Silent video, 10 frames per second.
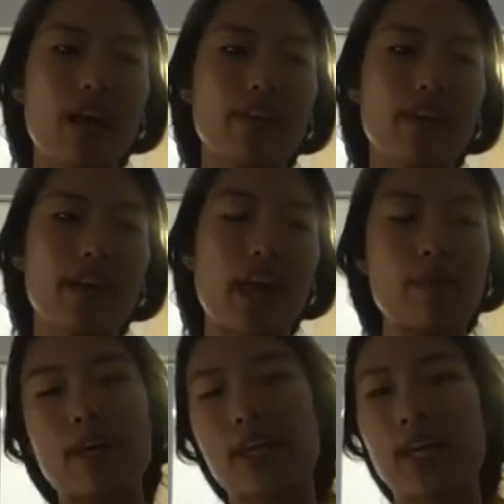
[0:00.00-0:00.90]
then I came
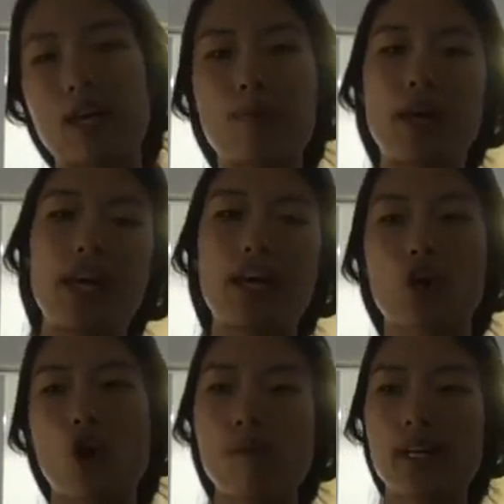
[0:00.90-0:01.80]
back here, peed,
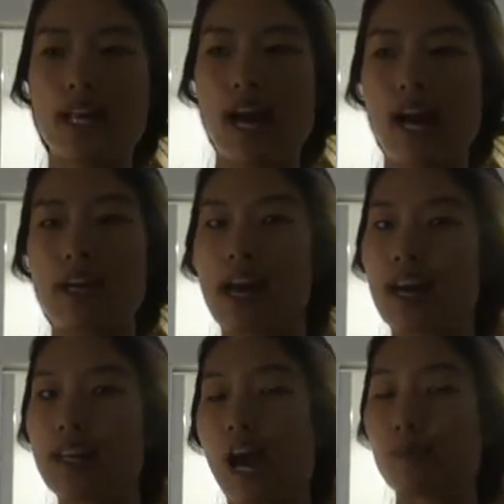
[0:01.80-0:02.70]
called my dad,
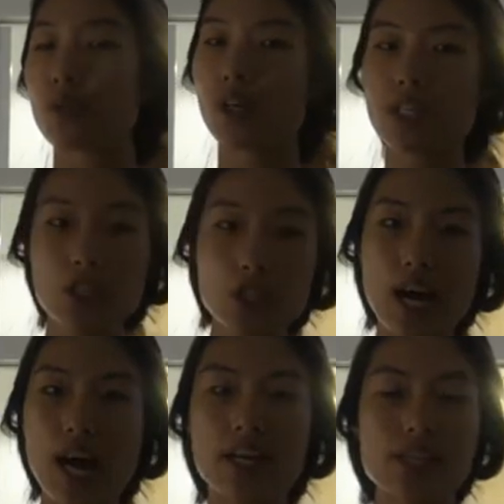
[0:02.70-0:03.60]
and now I'm talking to you
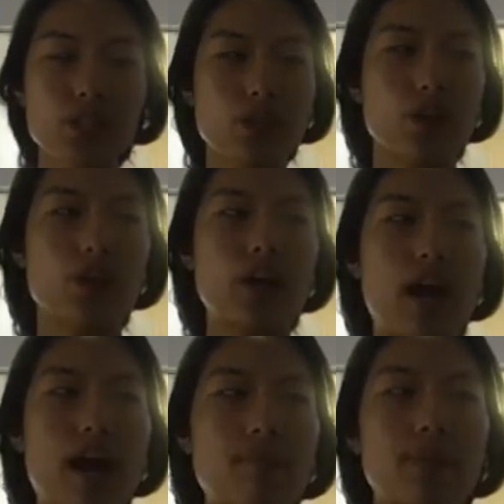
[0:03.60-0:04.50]
guys. So
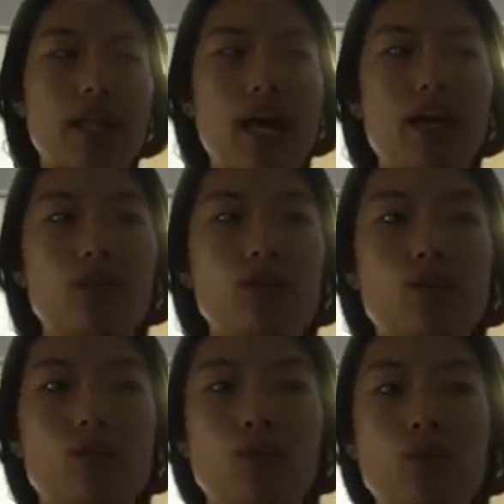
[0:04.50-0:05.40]
I plan
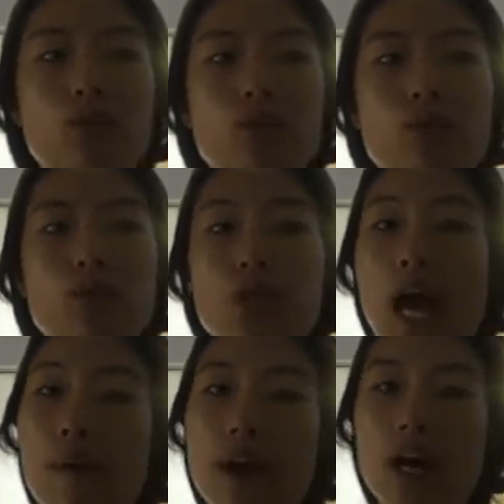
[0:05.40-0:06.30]
to
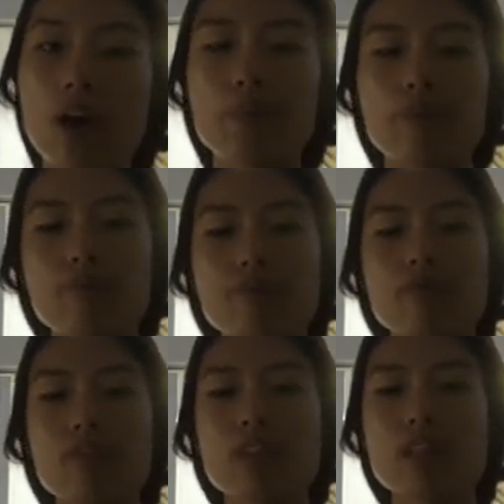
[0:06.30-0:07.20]
shower,
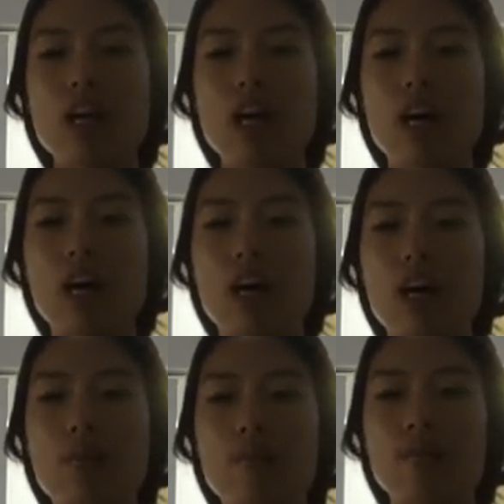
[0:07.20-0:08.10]

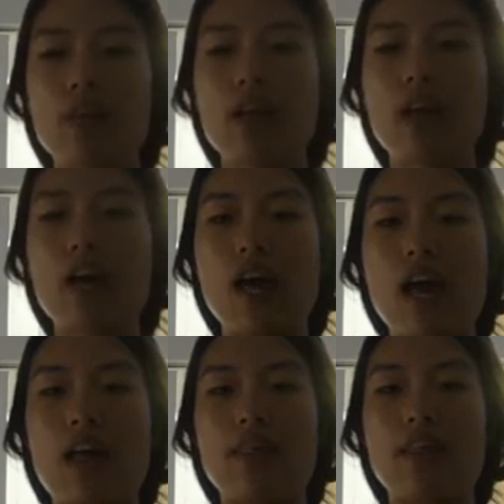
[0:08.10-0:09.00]
and
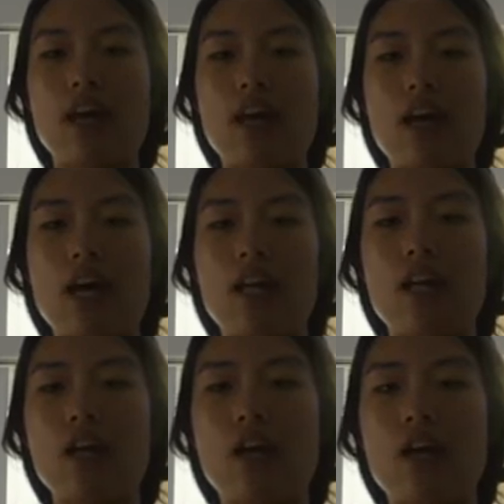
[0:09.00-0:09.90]

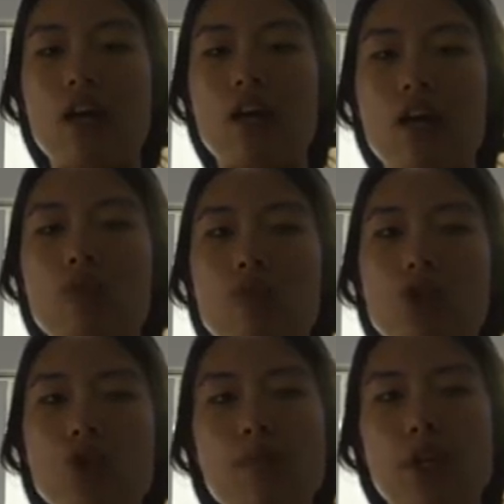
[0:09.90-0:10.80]
then
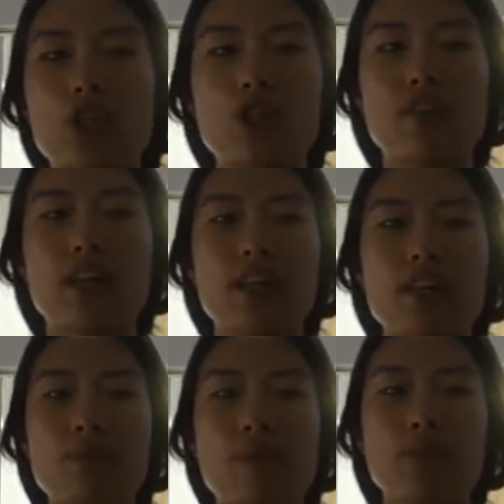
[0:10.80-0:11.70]
do a mixture of
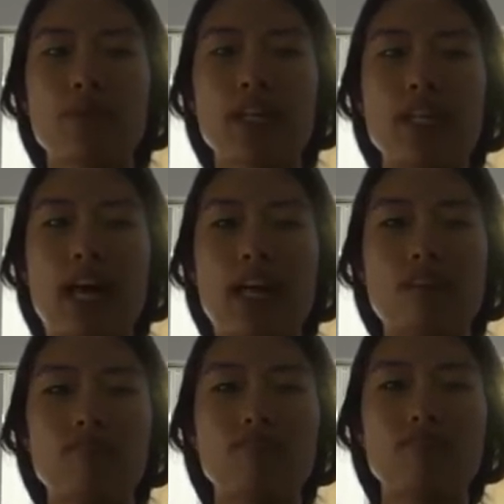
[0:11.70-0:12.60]
things, probably like
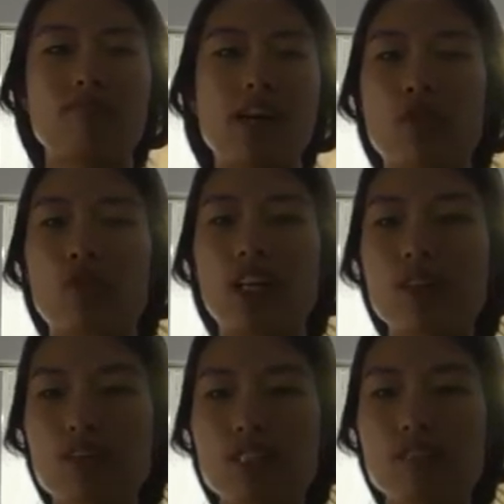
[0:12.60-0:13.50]
make
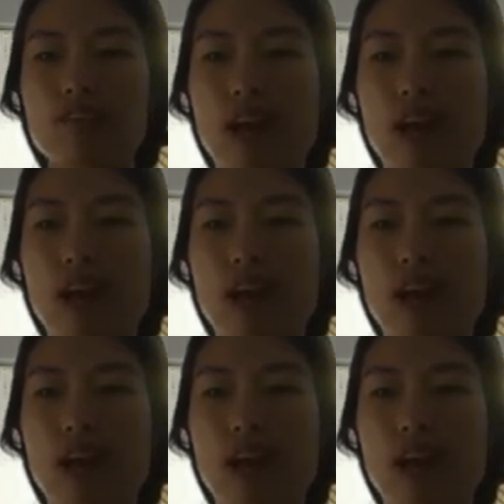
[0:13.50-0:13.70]
reels. I